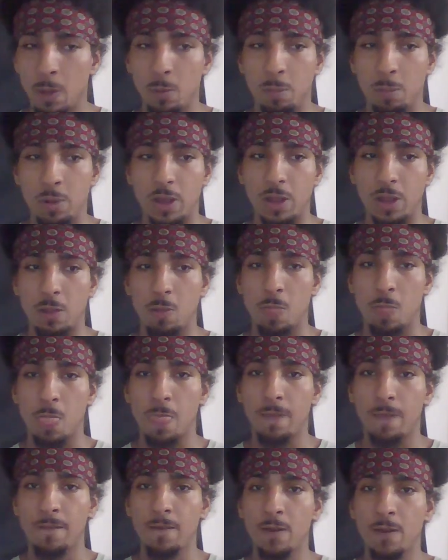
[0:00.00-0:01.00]
But
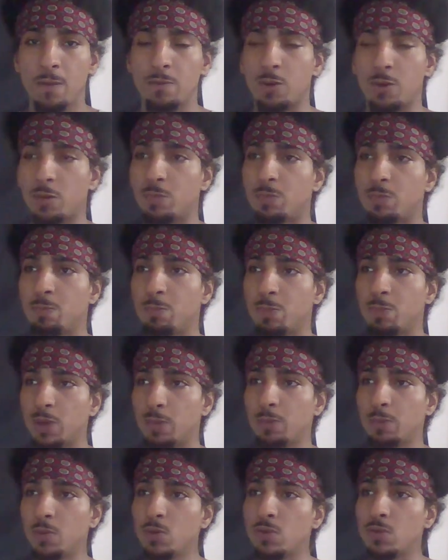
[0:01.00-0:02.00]
for
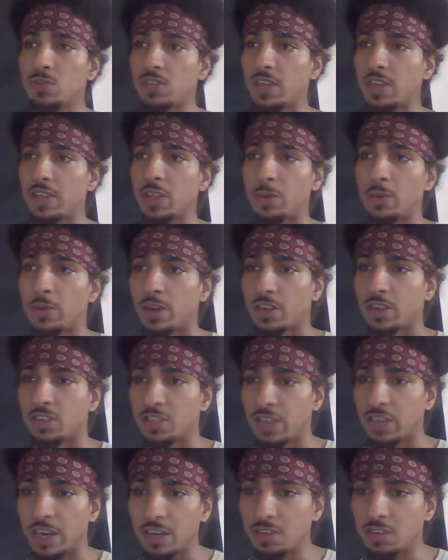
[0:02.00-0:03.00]
people who say they want to
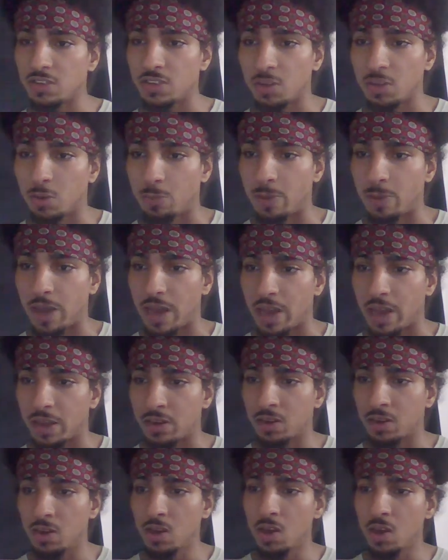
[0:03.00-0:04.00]
change so bad,